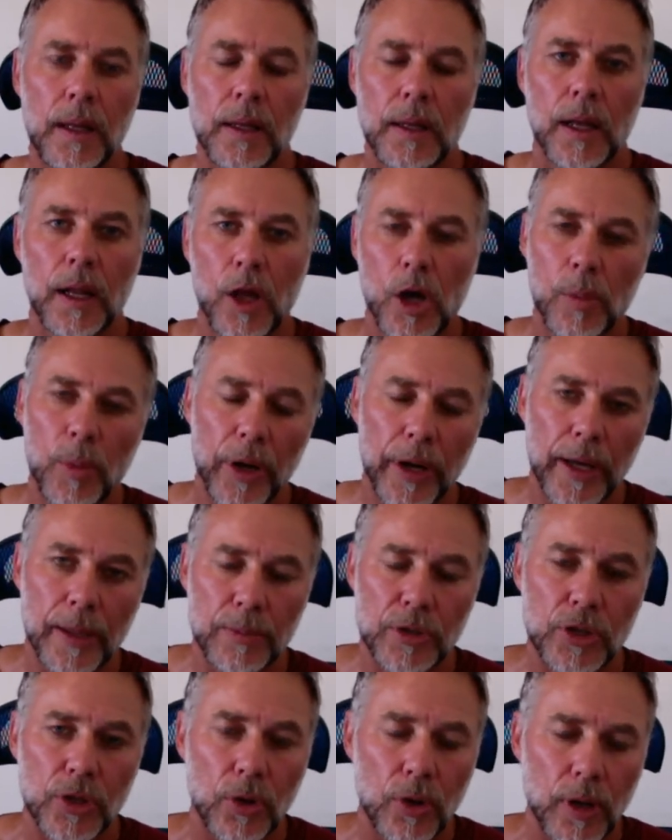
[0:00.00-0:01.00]
Hello, my
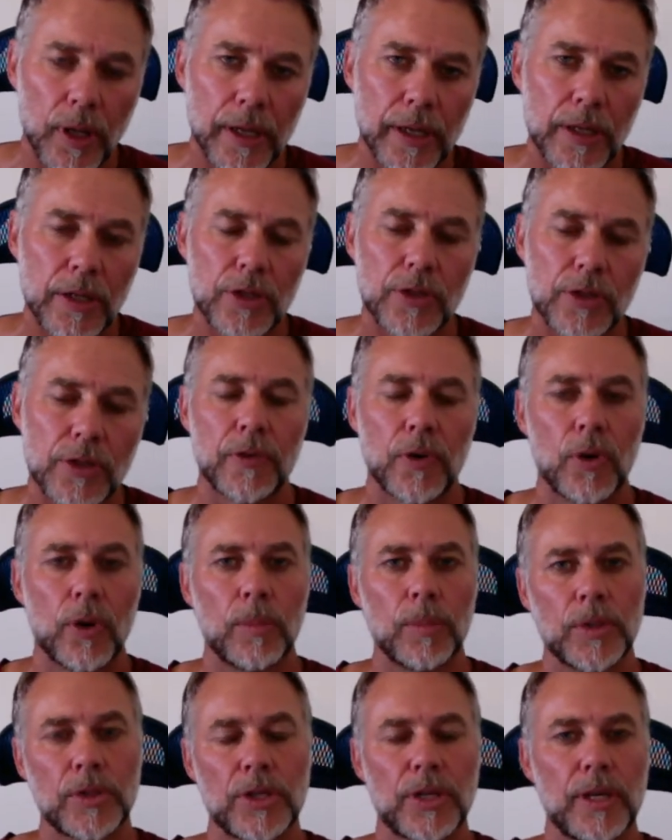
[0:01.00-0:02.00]
name's Todd Lees
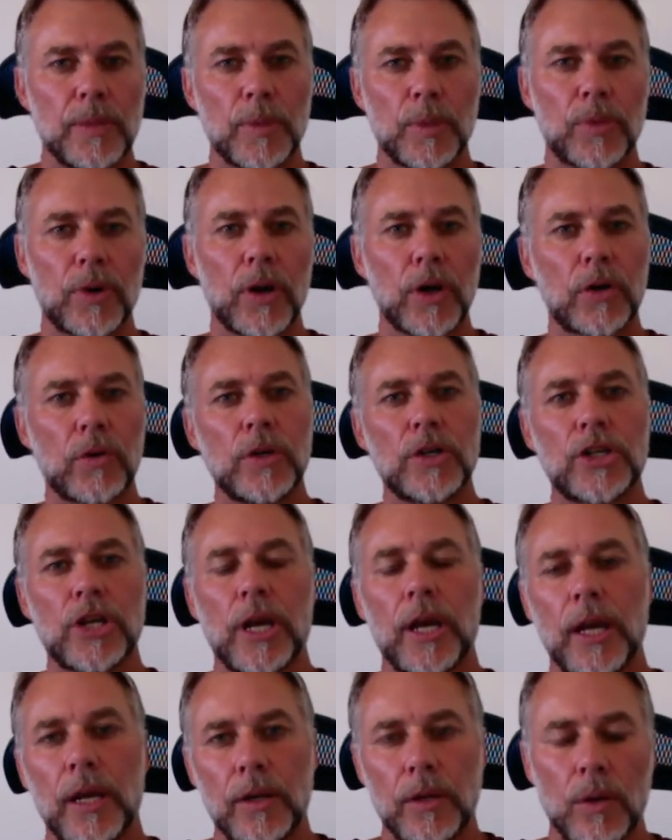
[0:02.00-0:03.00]
from Latima Brokerage
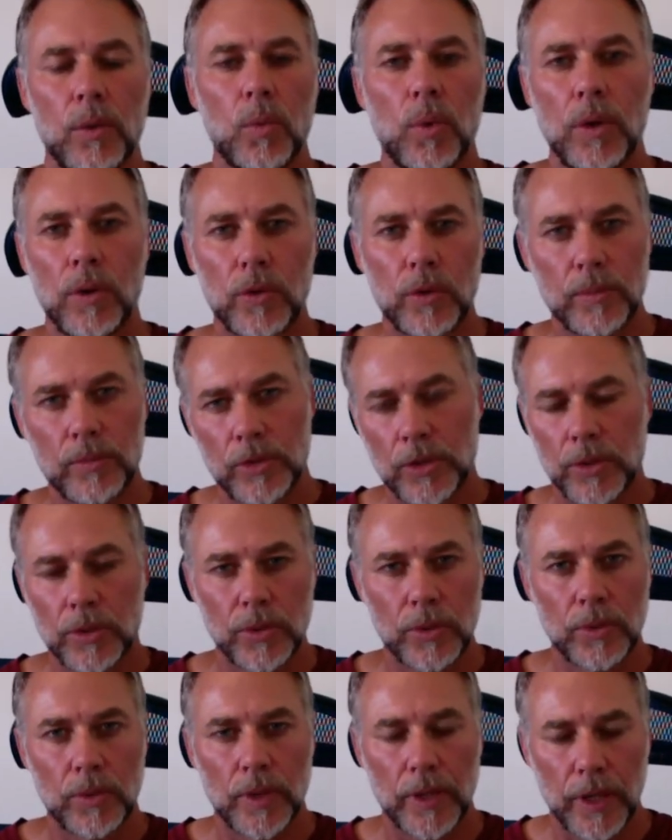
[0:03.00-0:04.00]
and welcome
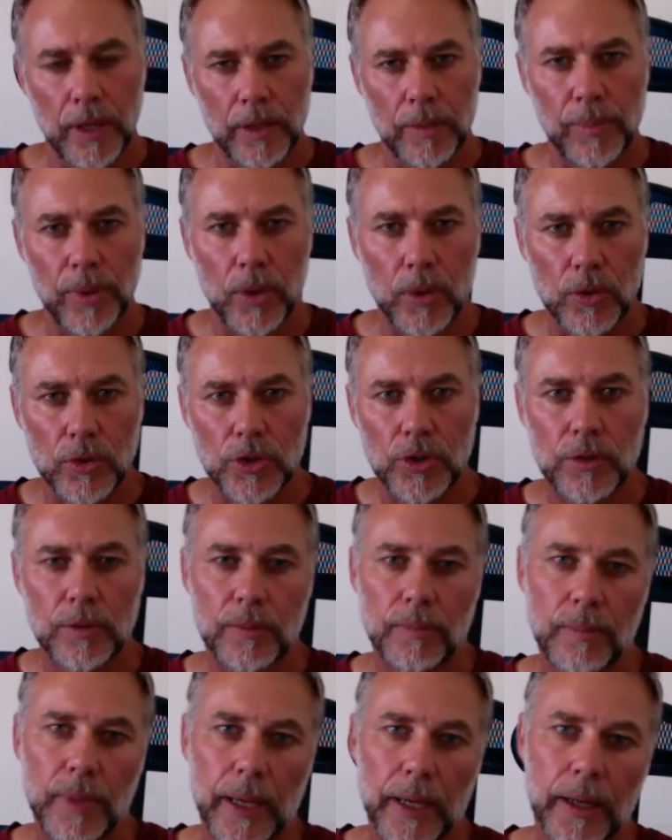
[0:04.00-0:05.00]
to another Pulse
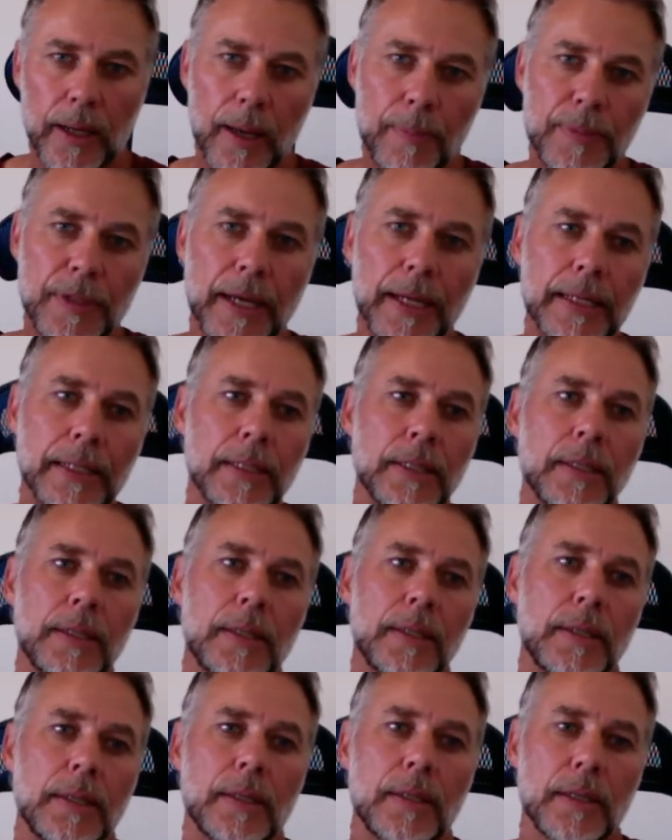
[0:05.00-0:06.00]
Market Update.
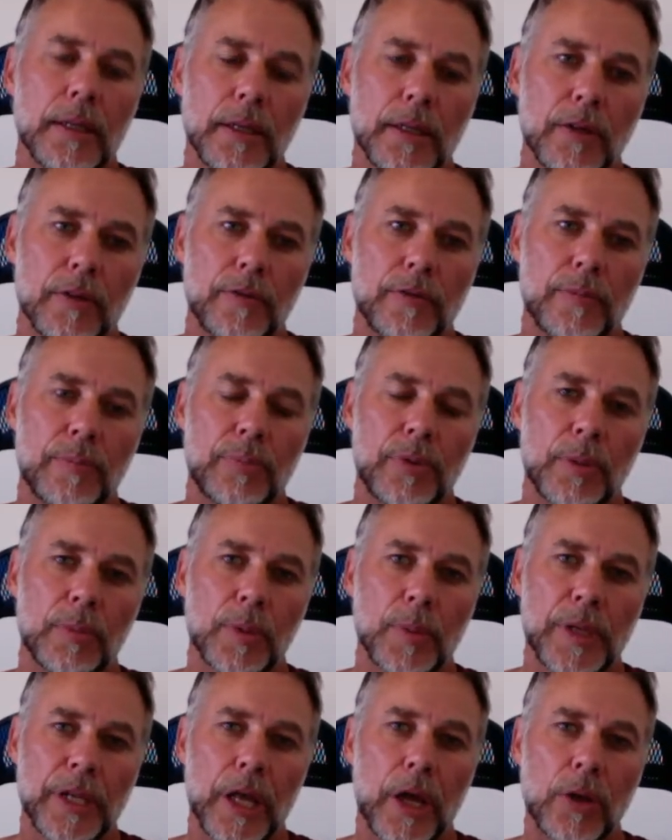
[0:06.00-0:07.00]
Now you've
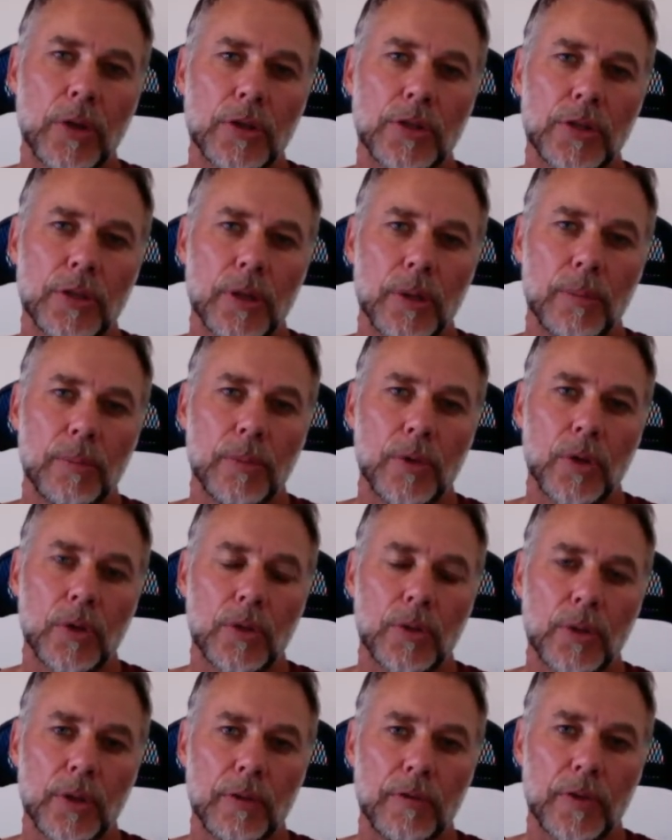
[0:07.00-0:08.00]
probably noticed that I'm not
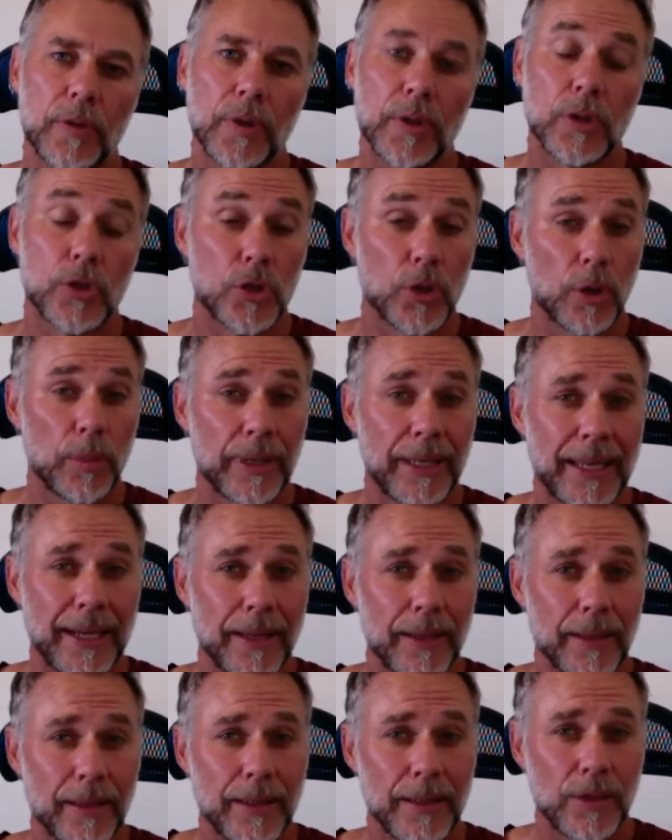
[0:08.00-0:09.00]
doing a very good job at
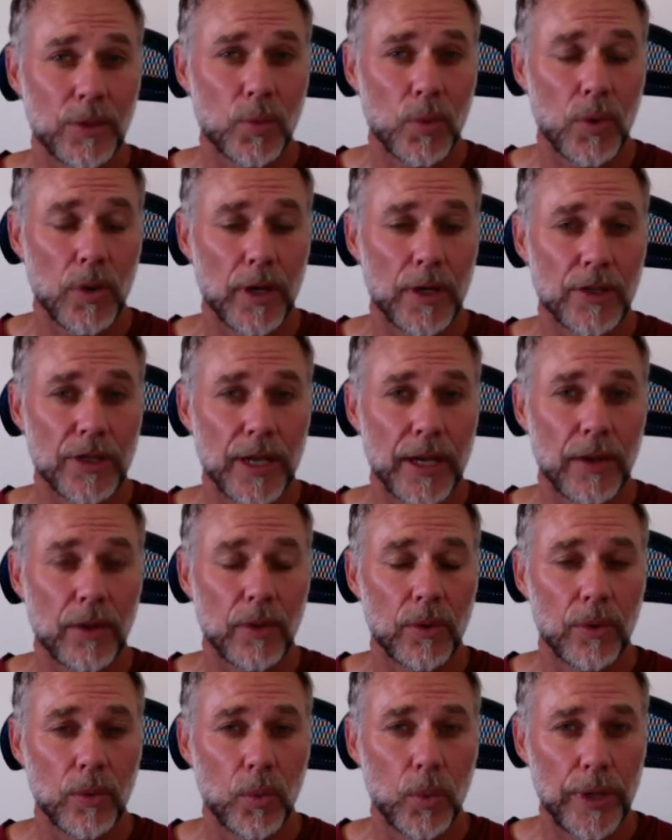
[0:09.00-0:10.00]
getting these wires out
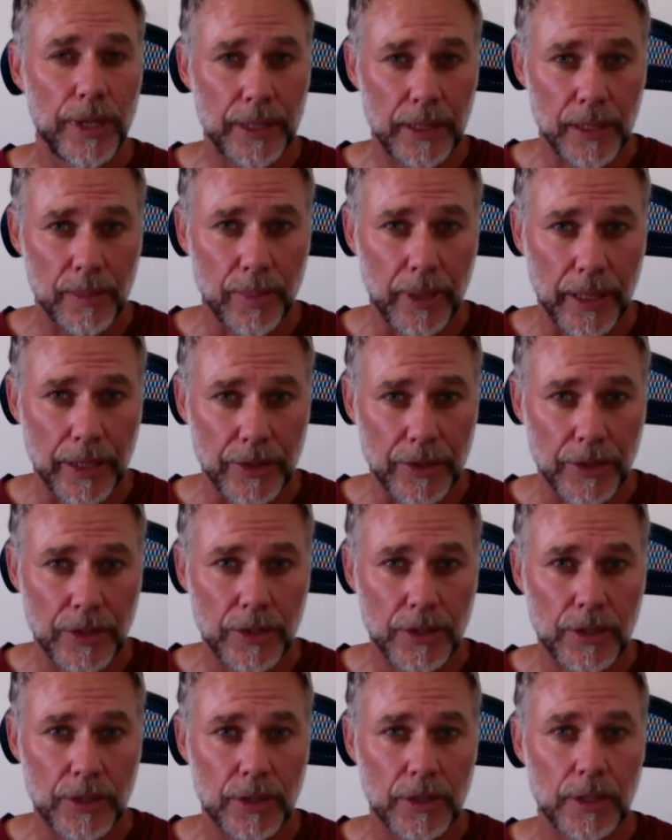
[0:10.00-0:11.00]
on a weekly
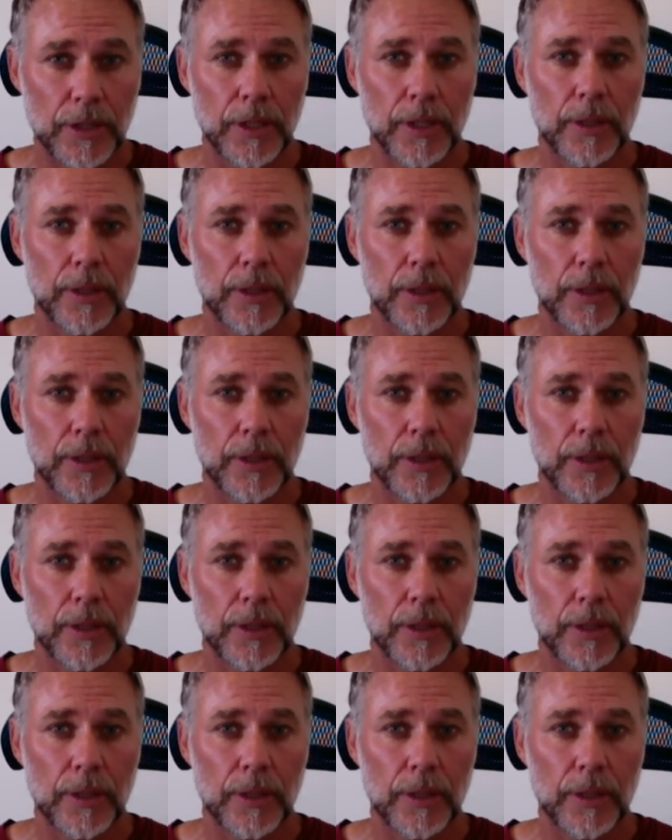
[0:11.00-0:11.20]
basis,